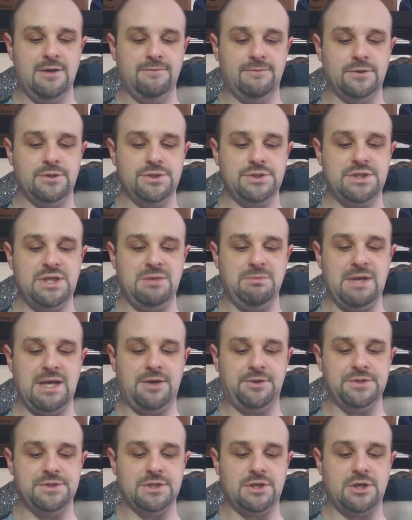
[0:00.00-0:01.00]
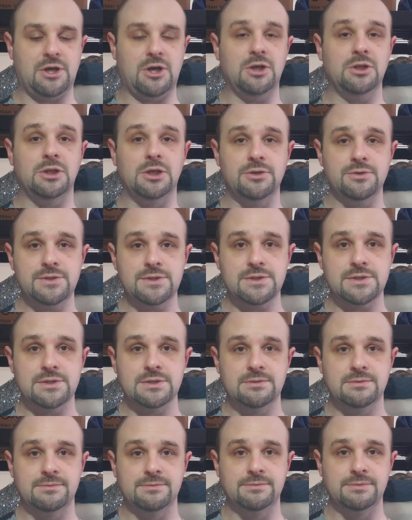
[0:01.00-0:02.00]
First team out is Carlos.
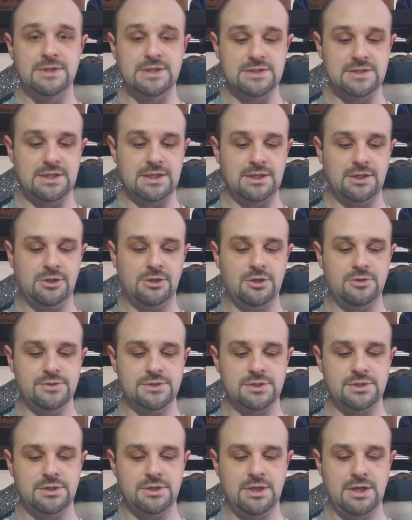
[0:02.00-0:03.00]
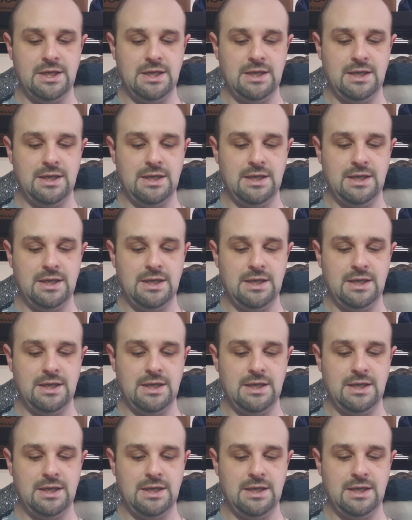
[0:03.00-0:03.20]
He's getting closer.